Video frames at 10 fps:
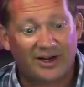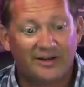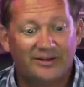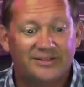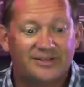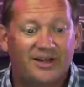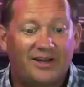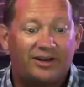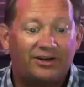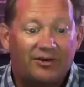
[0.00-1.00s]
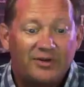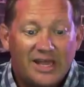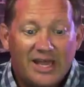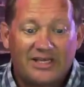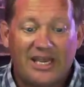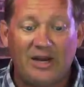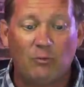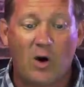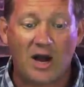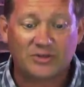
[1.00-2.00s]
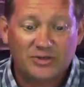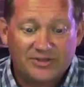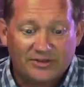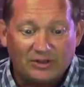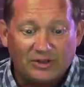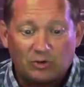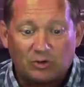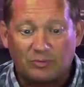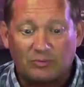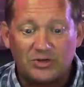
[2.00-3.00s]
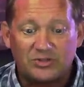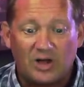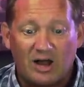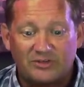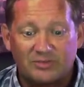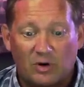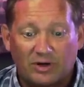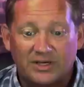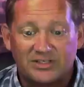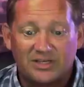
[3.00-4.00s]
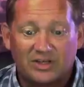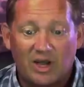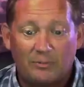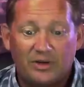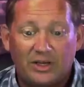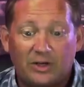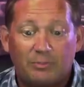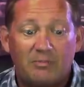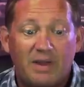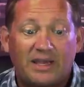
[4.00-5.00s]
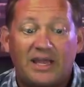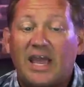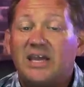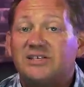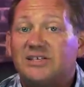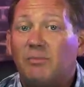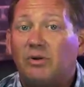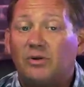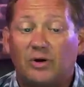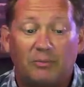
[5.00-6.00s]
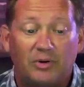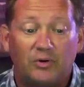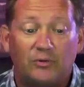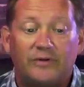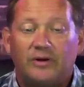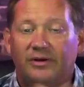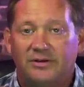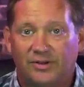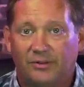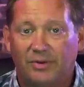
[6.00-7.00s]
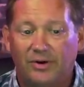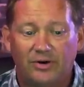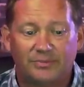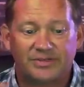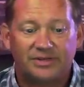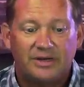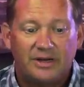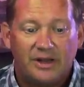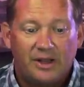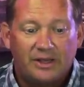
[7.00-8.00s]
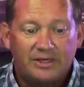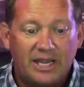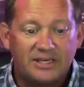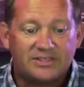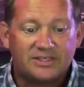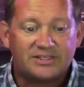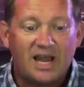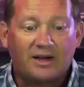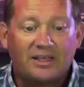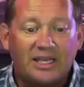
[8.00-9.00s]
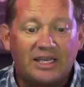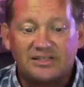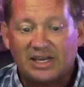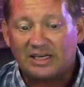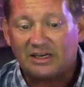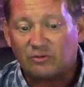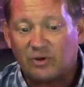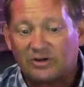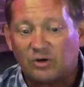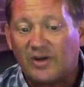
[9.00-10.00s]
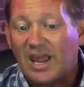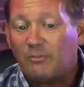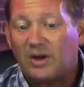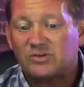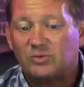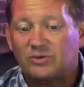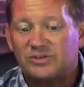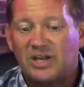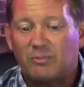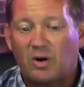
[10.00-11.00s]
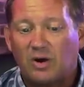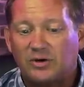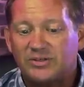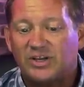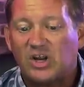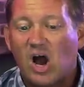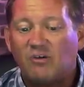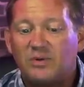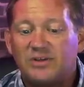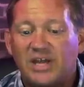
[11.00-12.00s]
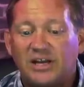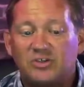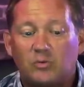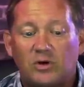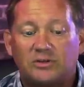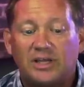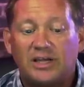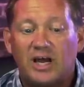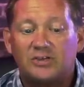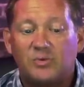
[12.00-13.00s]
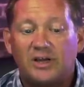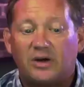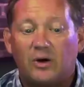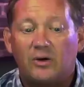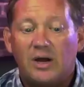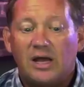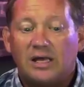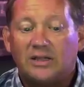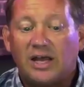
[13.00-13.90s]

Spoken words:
All right. That's all you got to know. Keen watchers of the local commercial office market said the company could be making a similar move to the burbs. Nate Sasaki, executive director of Apex Real Estate Partners, said Hoffman is headed toward Lake Oswego,